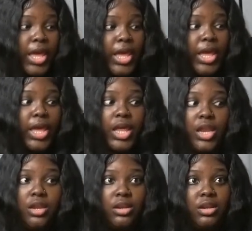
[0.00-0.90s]

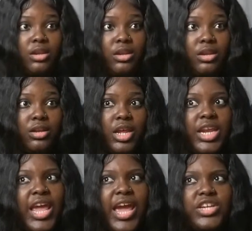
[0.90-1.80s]
and
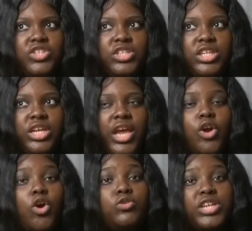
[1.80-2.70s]
and it actually
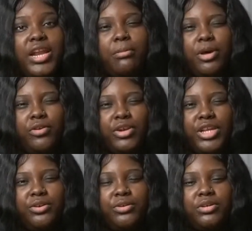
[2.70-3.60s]
Coach had a better
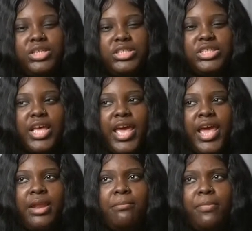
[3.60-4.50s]
deal because
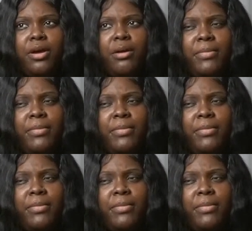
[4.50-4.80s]
at uh,